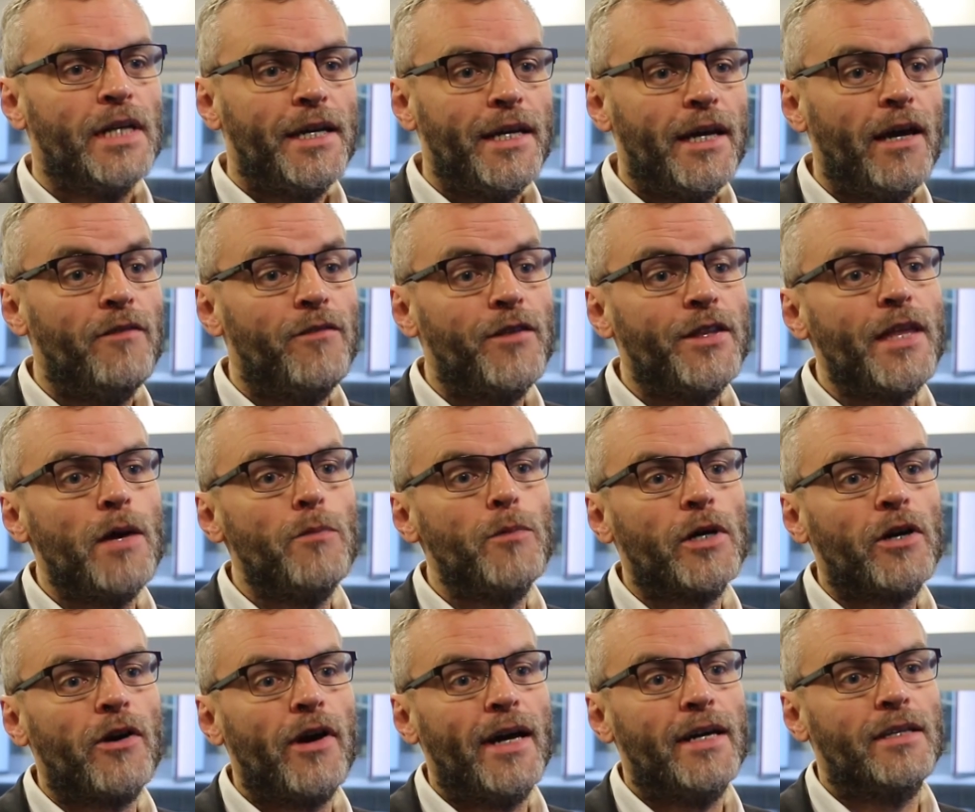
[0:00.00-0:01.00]
Now, if the
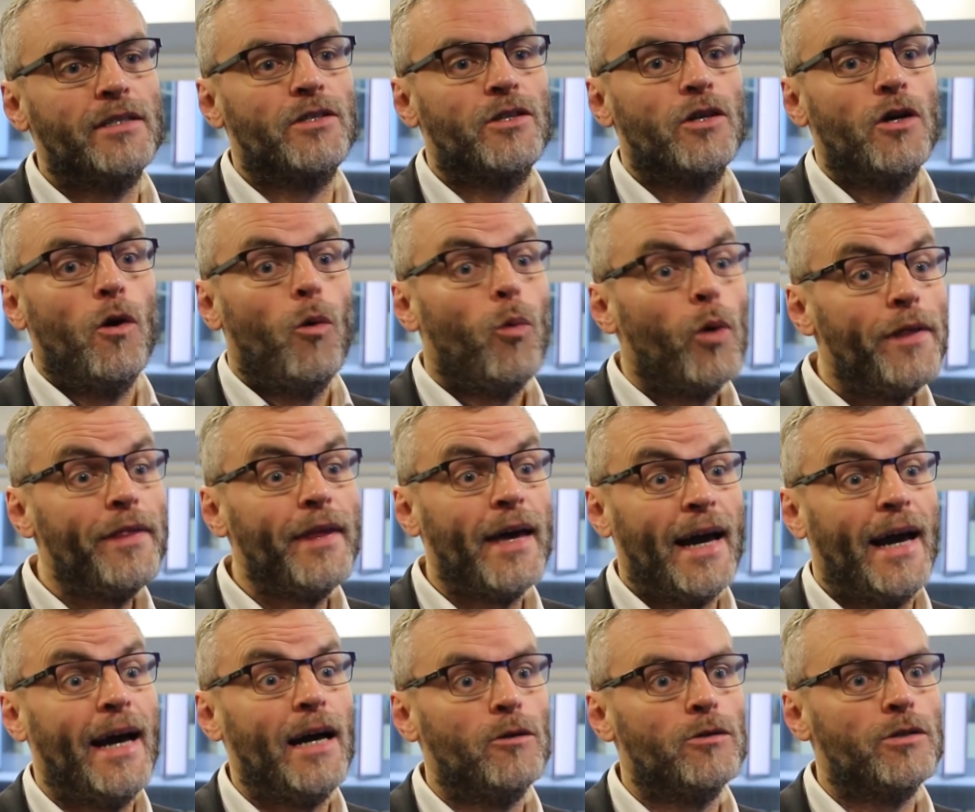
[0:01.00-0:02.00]
Democrats win the
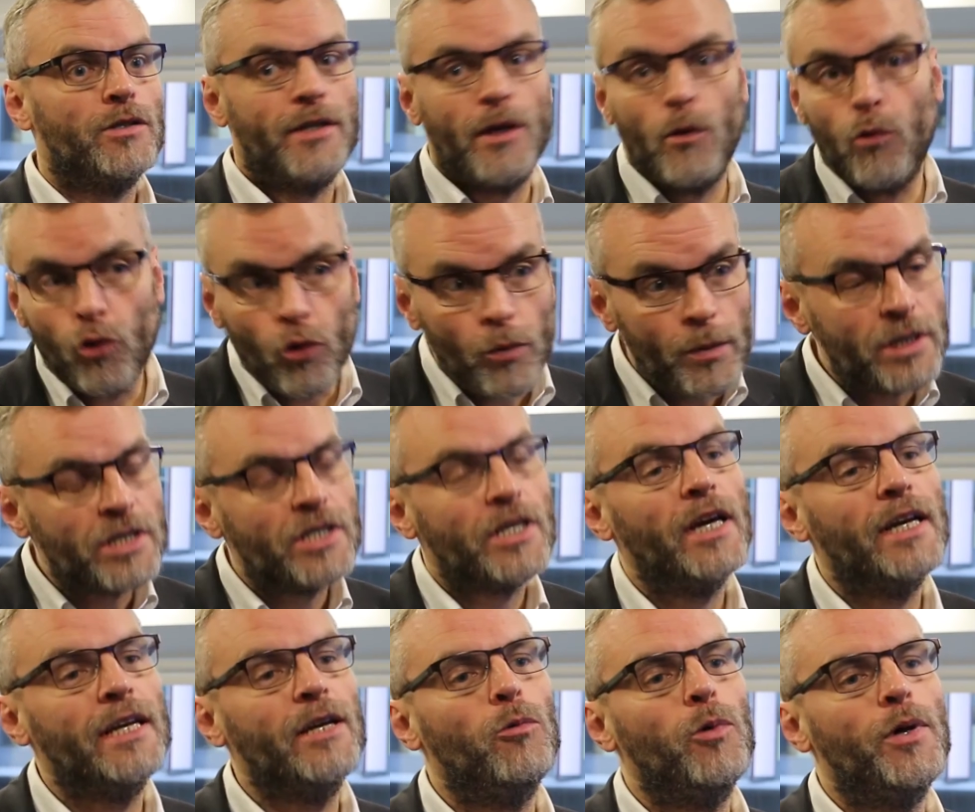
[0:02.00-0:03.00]
House, they will almost
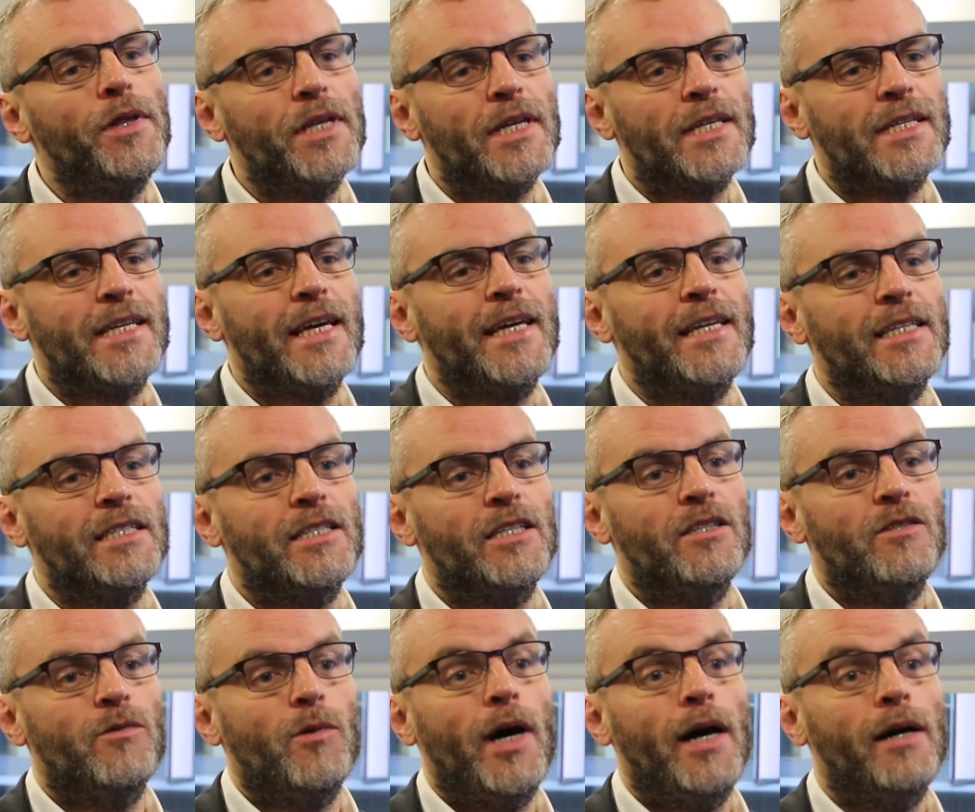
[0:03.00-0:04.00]
certainly win the Senate
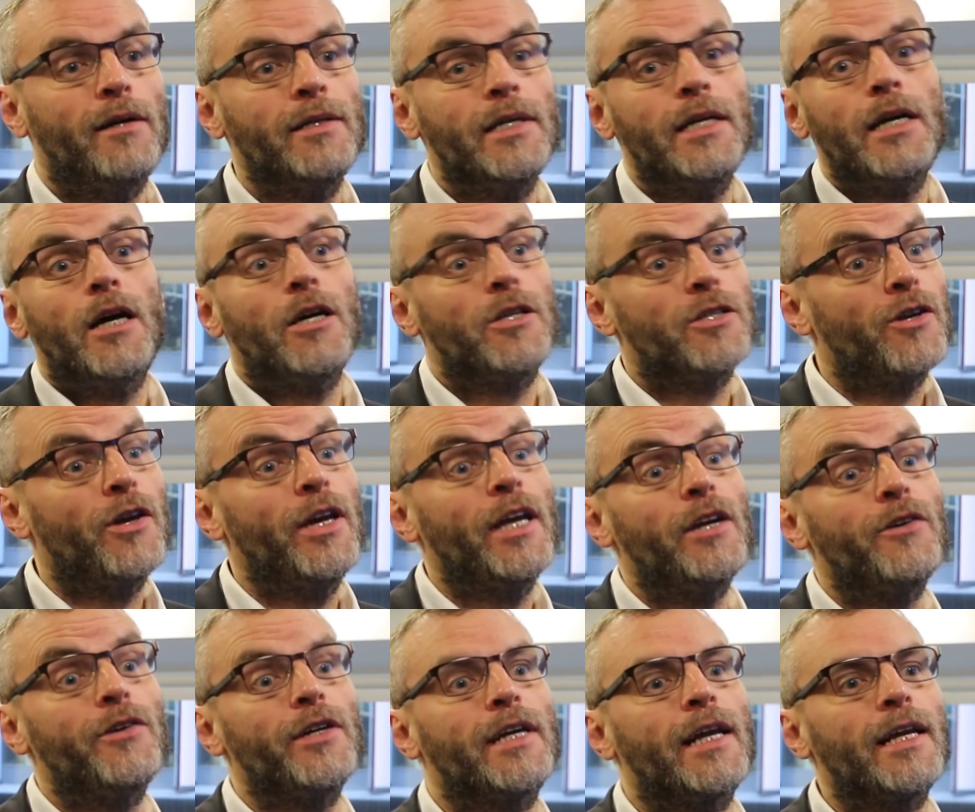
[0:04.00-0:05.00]
as well. And so
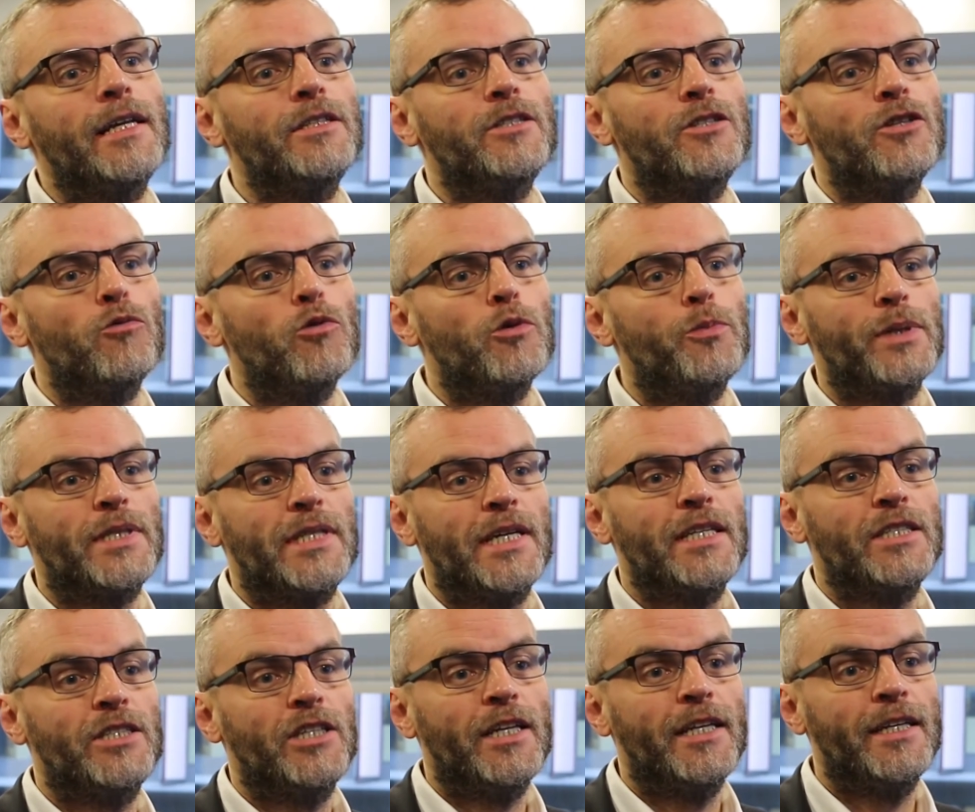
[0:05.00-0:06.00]
Hillary Clinton would
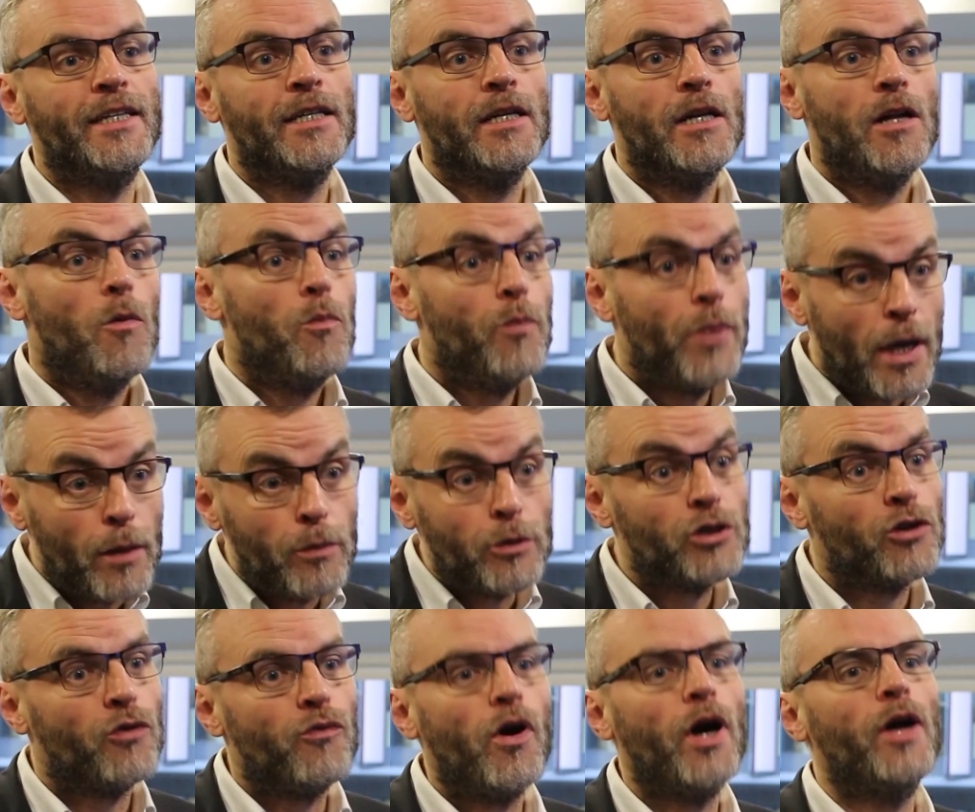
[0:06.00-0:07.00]
potentially be able
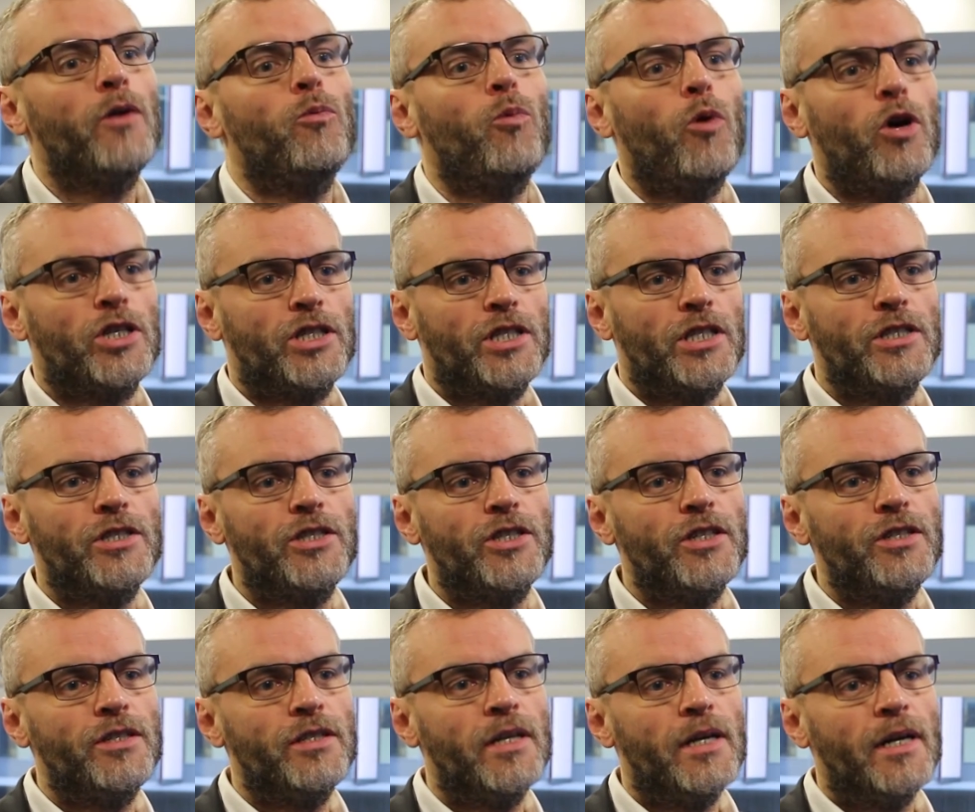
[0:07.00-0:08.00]
to run
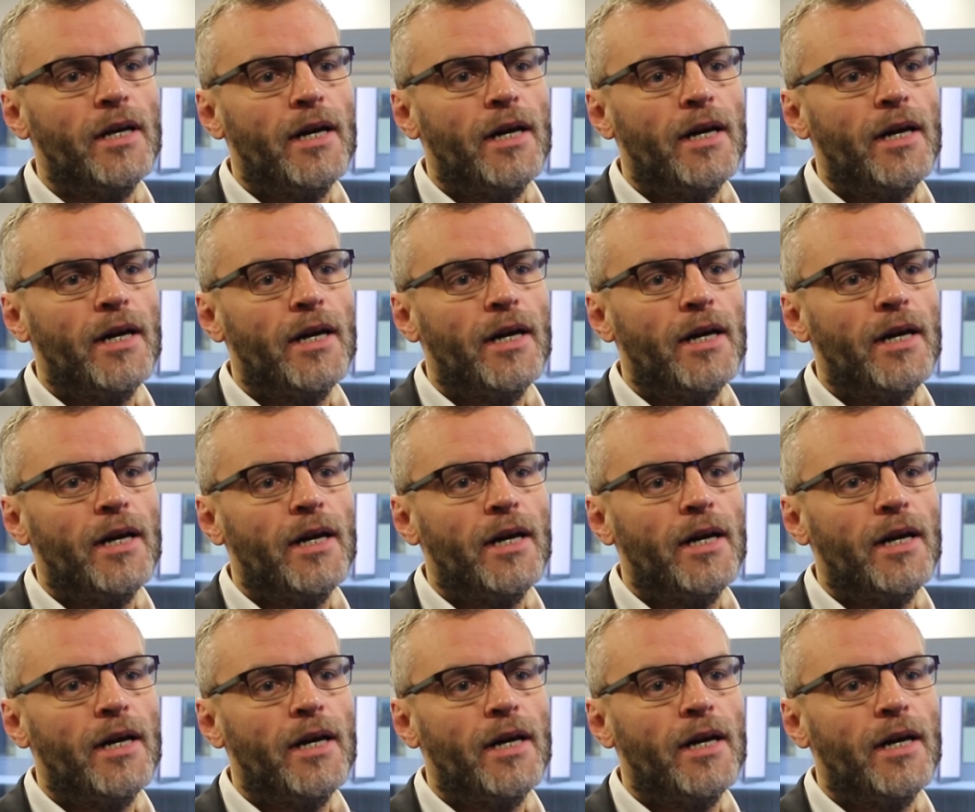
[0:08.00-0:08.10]
Washington